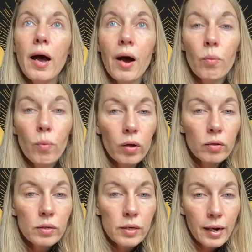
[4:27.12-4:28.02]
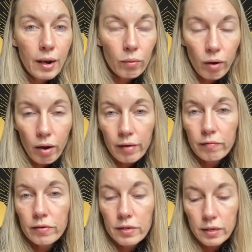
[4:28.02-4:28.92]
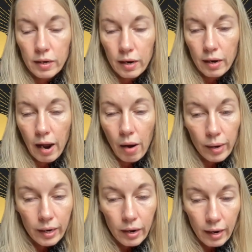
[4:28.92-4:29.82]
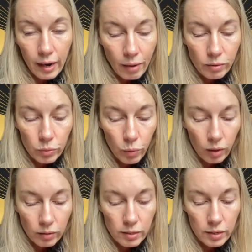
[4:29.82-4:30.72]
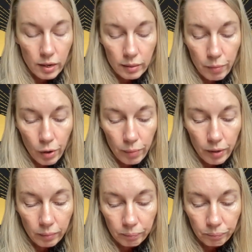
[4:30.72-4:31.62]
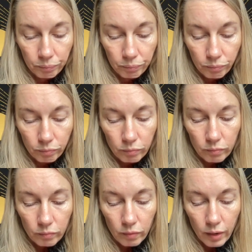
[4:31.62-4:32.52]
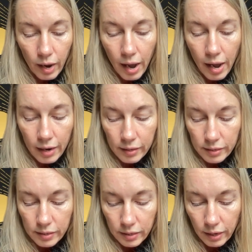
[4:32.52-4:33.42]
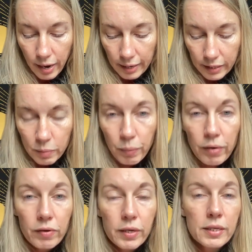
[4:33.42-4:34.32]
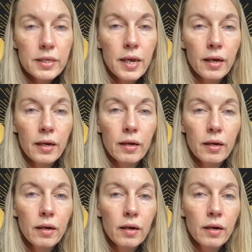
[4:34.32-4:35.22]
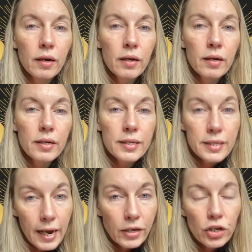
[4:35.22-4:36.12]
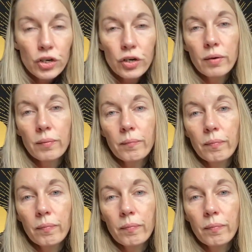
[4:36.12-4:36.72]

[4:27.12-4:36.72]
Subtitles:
our world and our lives, our inner and outer worlds at the moment, and experiencing tension